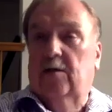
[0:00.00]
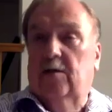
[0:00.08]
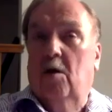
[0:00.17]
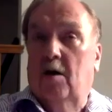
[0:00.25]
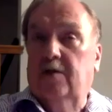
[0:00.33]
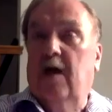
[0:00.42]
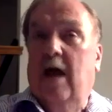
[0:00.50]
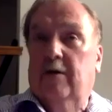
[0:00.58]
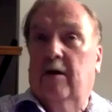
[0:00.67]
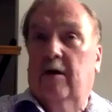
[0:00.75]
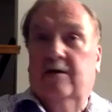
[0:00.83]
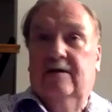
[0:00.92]
a long time
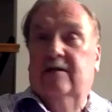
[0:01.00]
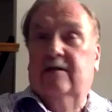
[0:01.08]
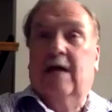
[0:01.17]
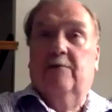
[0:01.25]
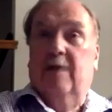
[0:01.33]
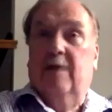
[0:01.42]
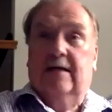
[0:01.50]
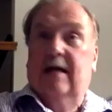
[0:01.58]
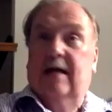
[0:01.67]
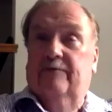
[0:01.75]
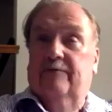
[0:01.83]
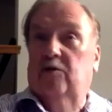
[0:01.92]
ago since I read it. I
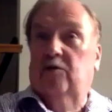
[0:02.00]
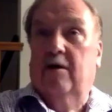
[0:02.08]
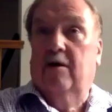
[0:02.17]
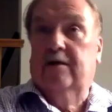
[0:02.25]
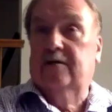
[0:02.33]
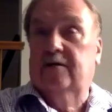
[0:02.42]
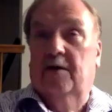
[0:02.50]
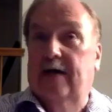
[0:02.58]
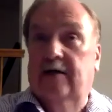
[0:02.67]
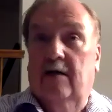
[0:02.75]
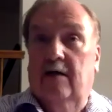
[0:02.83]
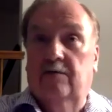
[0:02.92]
never taught it, so
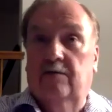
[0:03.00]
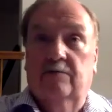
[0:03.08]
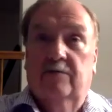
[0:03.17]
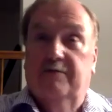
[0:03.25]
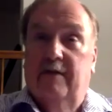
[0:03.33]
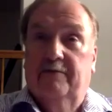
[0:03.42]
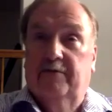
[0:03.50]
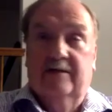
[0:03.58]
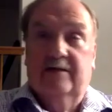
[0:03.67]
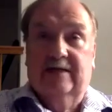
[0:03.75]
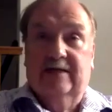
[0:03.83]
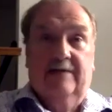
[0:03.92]
I don't remember
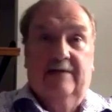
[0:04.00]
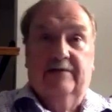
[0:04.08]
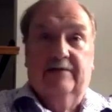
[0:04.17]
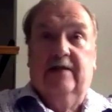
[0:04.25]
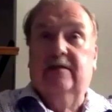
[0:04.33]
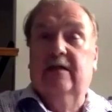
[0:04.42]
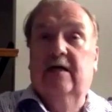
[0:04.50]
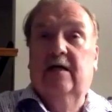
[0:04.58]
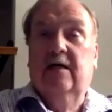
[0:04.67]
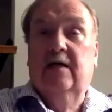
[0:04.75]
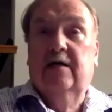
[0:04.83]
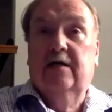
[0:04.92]
the significance.
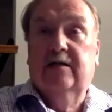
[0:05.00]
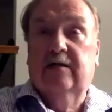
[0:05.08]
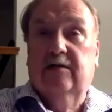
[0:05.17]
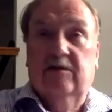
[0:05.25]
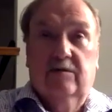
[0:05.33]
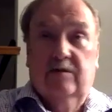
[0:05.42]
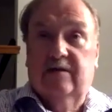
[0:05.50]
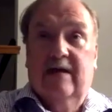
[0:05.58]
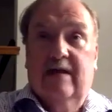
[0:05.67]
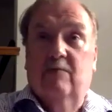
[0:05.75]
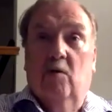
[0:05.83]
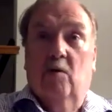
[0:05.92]
Did Susan
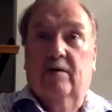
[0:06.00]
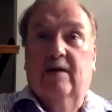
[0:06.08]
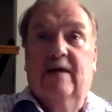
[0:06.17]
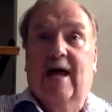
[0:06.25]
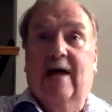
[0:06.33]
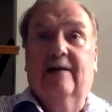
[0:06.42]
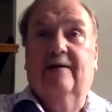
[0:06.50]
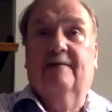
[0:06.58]
say more than that?